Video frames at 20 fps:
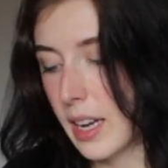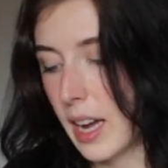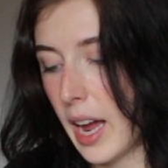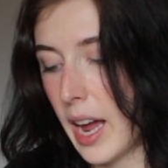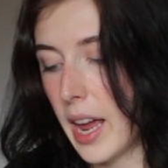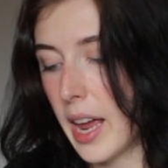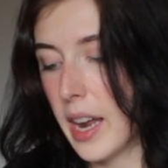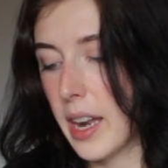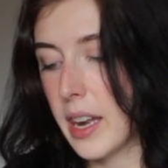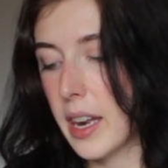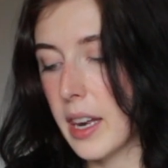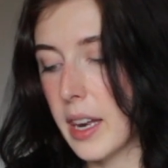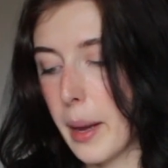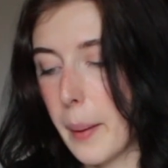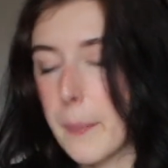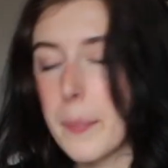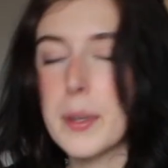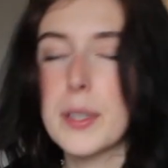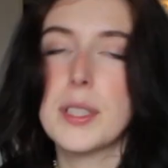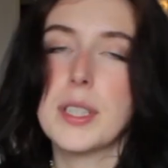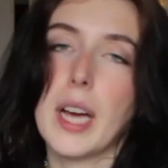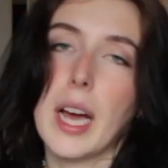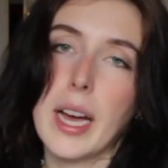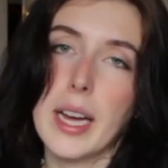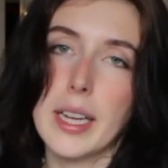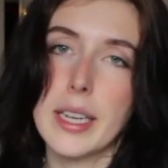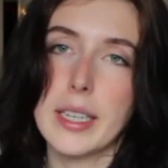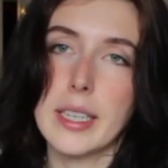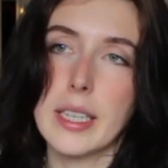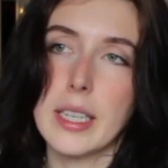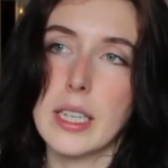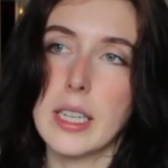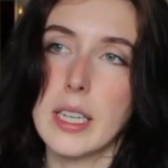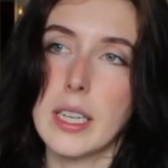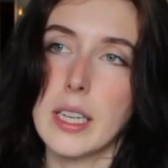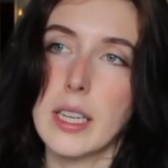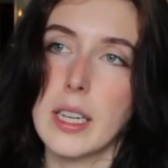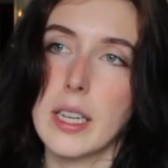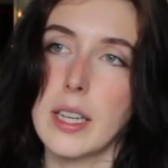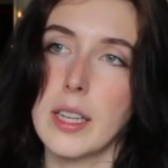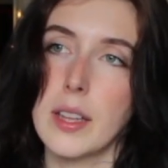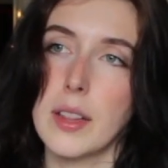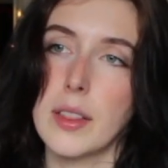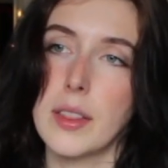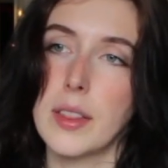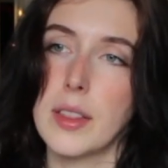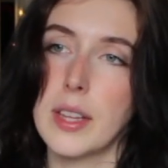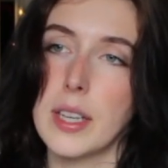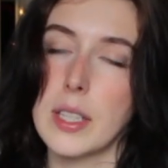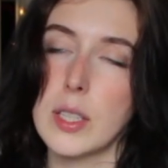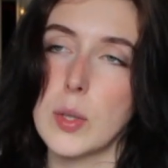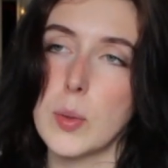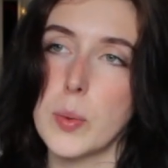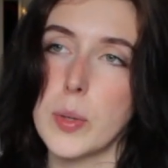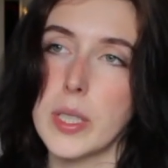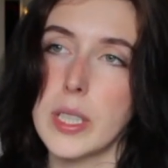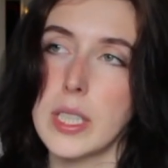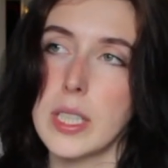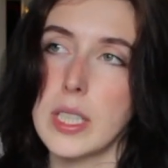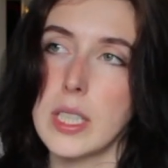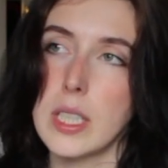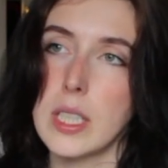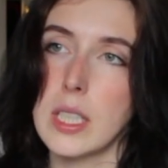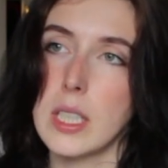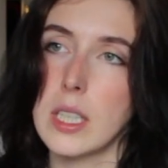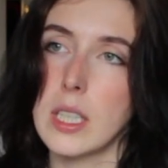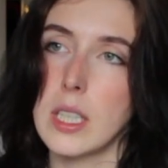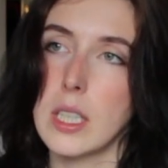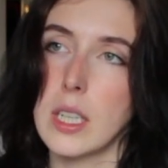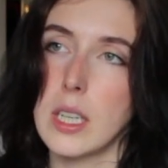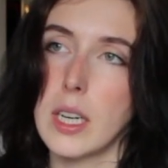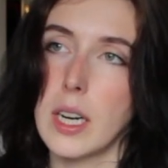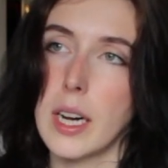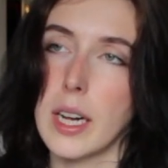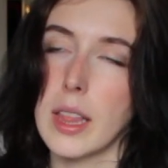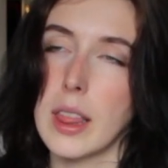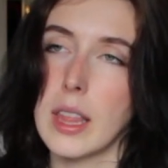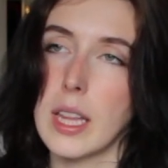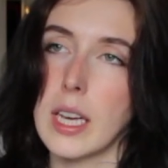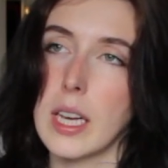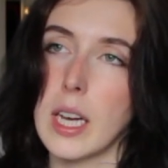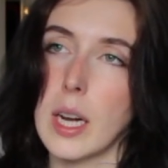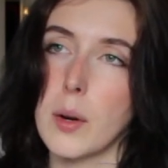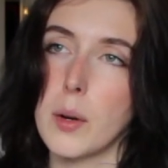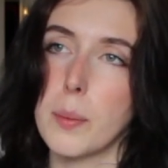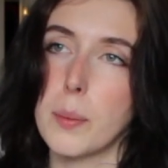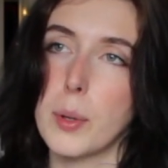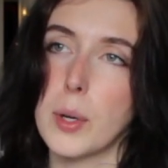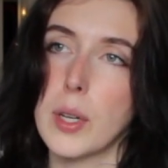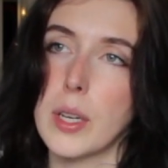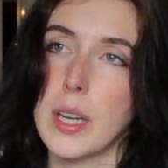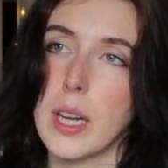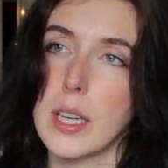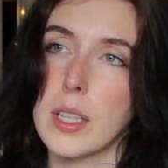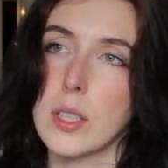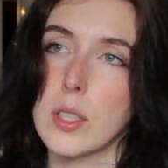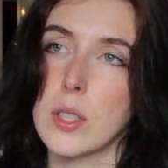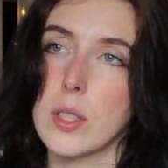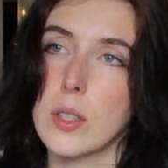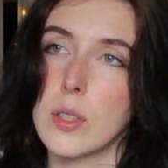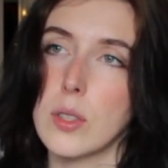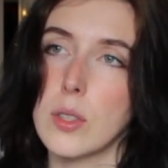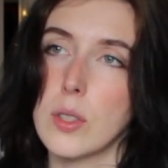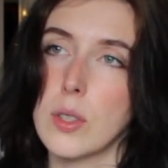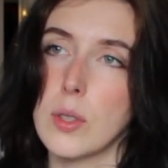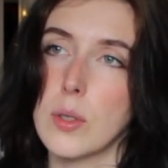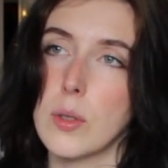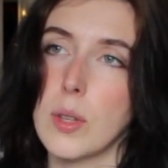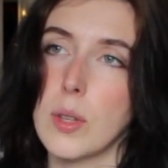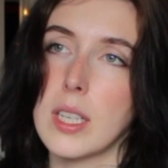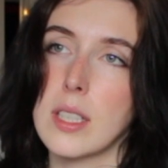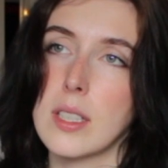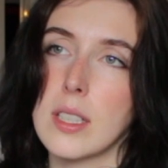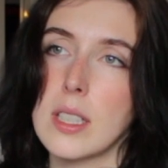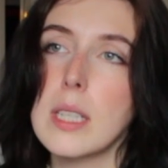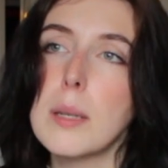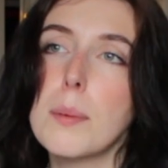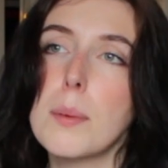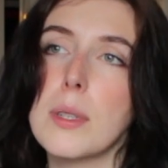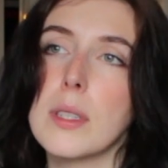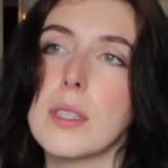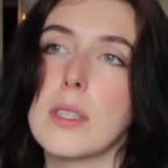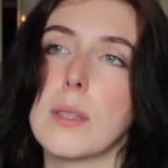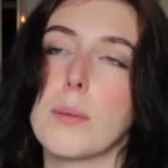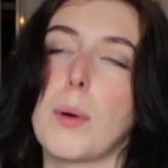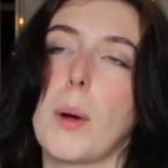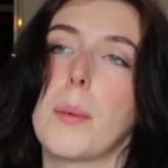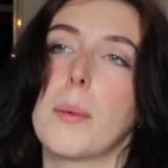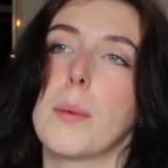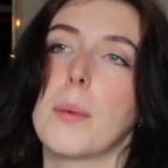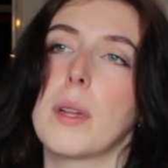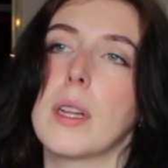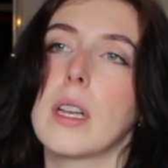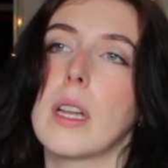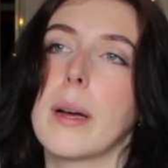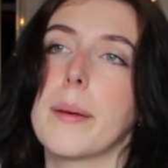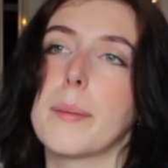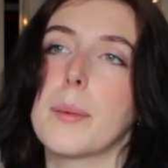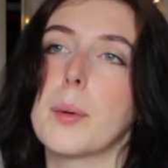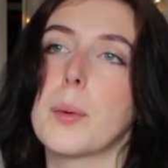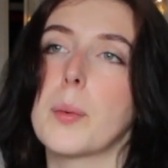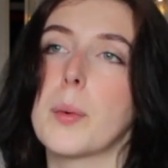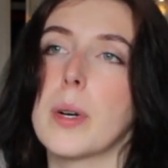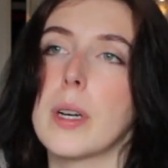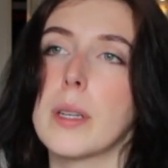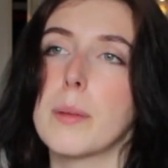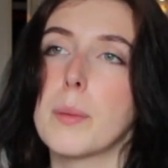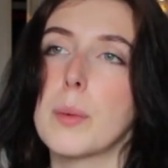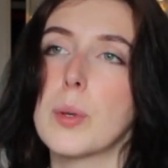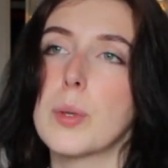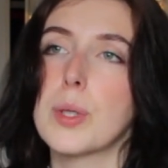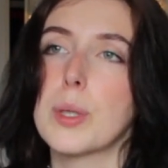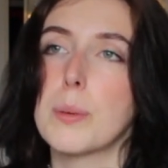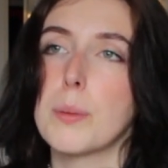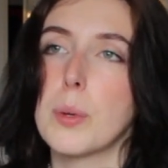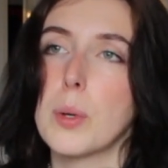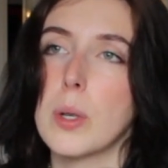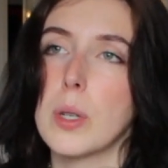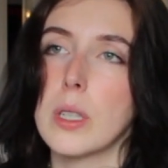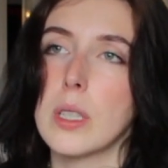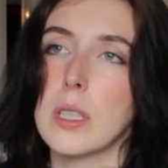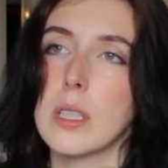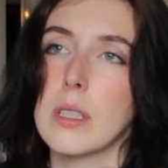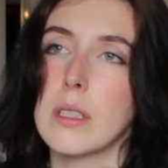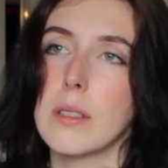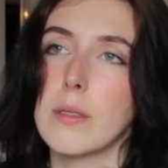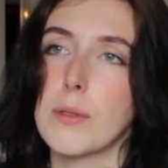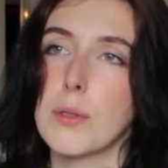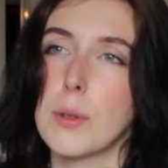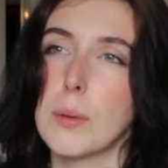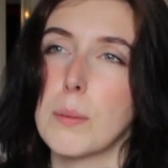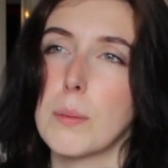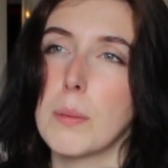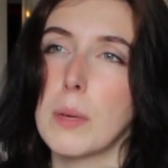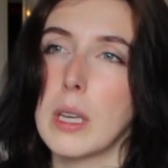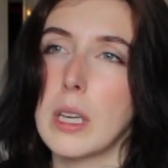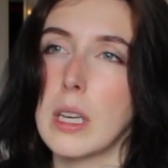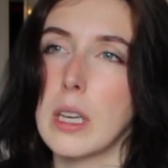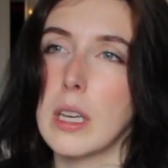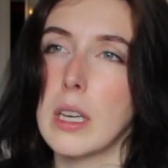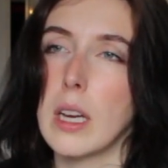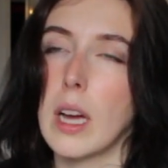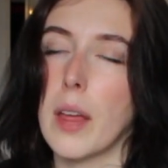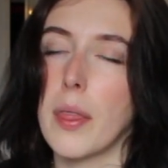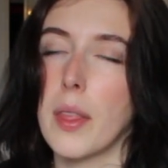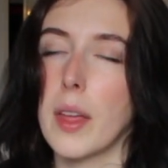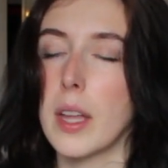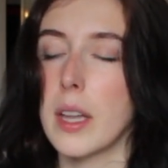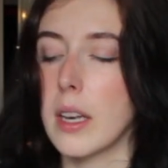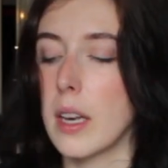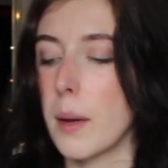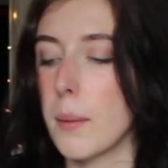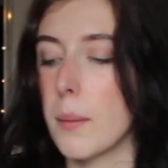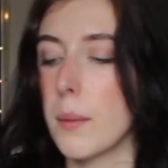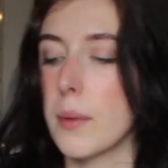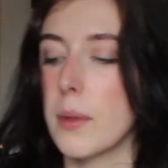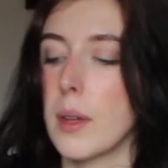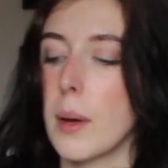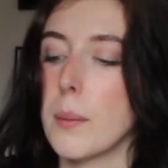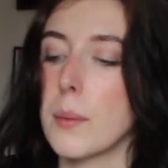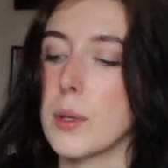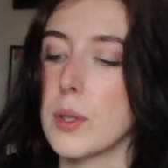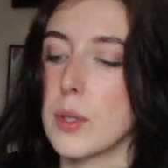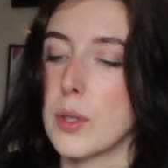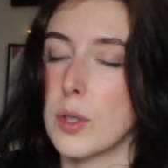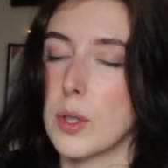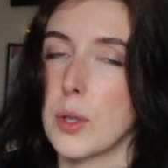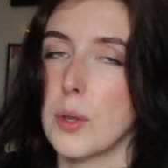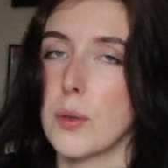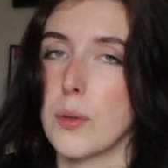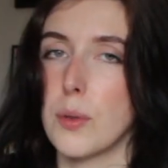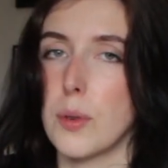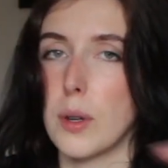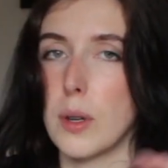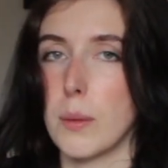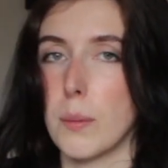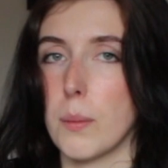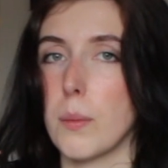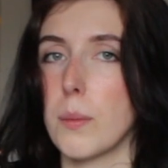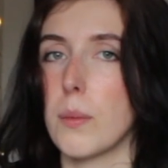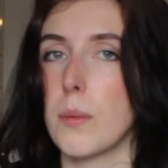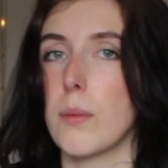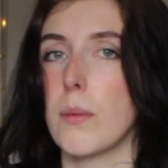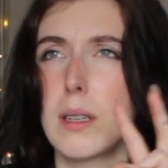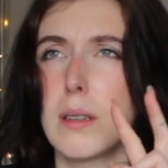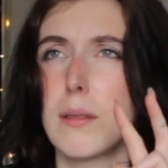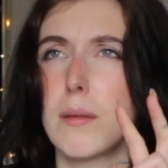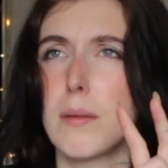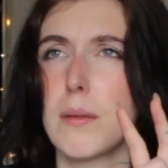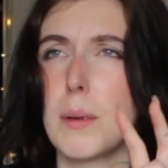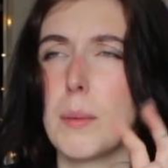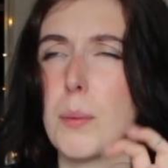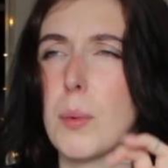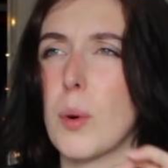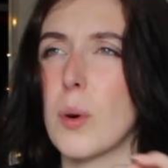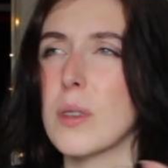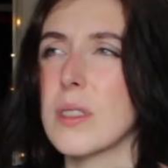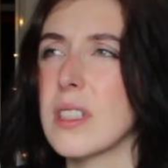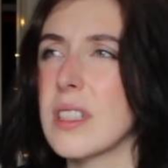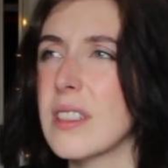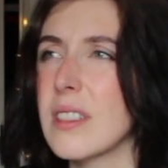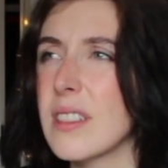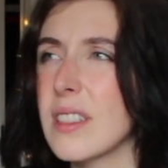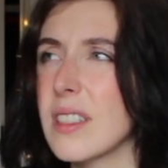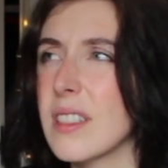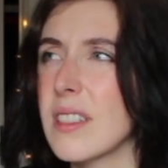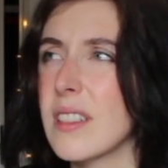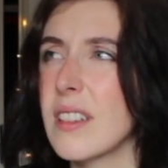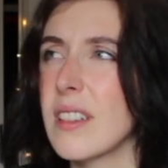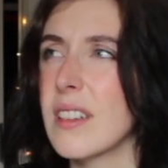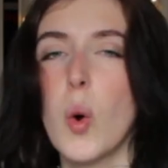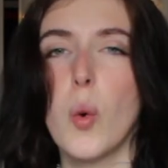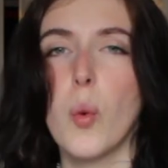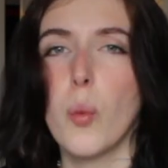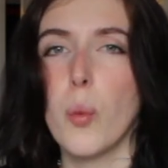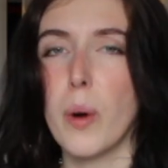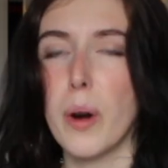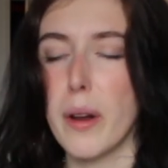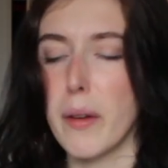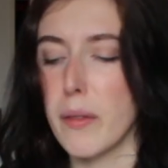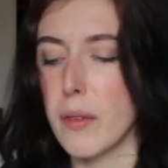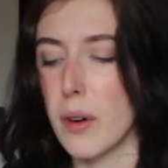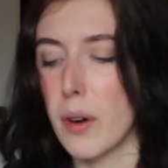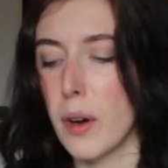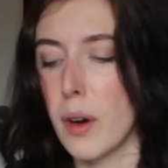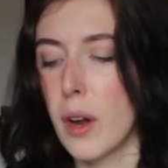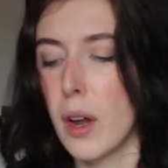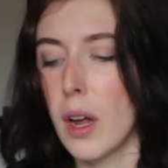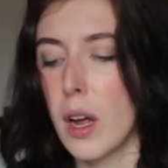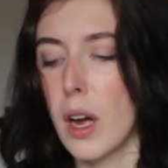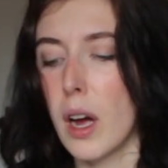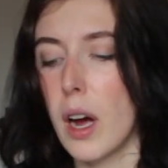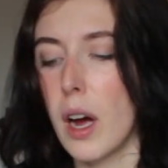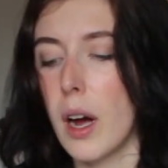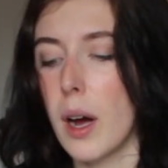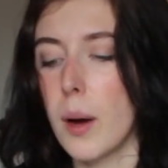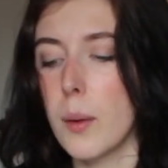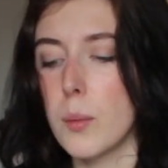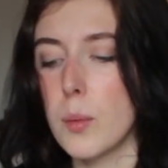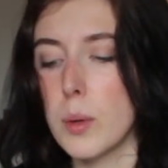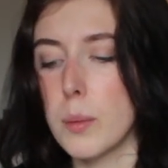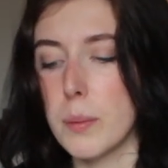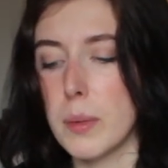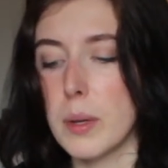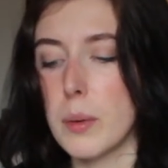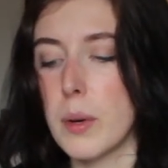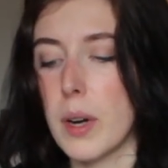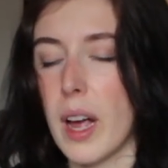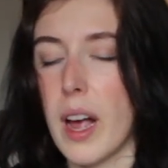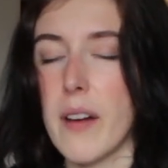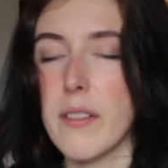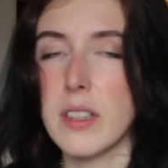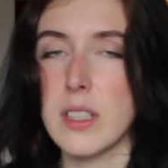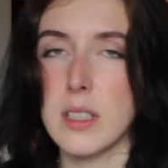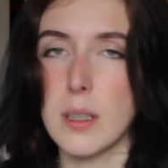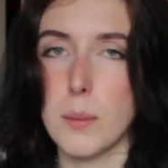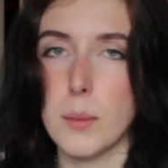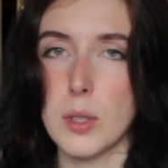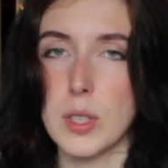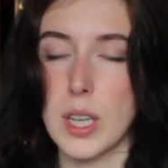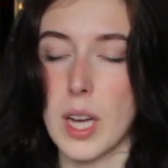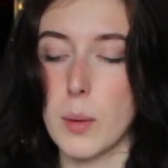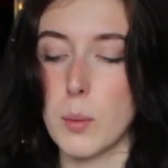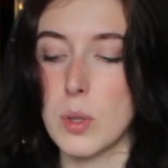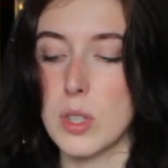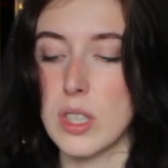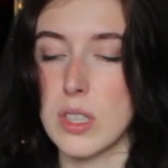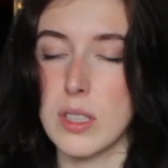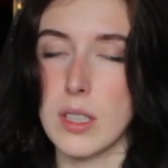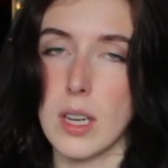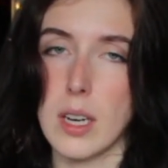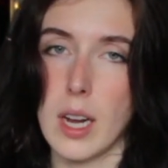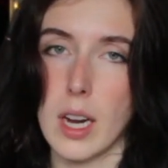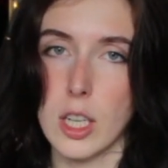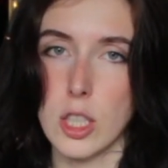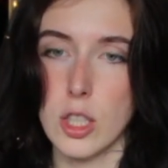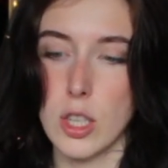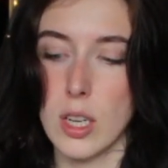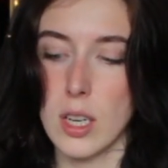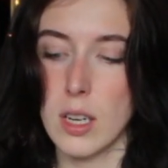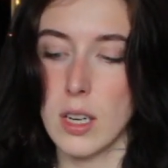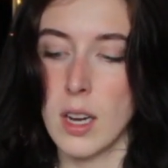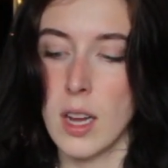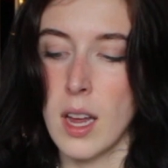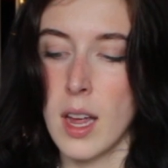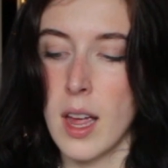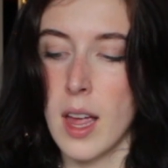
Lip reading: And number 10, this one I think I would put next to, sleep is probably number 1 most important for me, and then number 2 for importance, whatever, would be what I have as number 10, which is connection.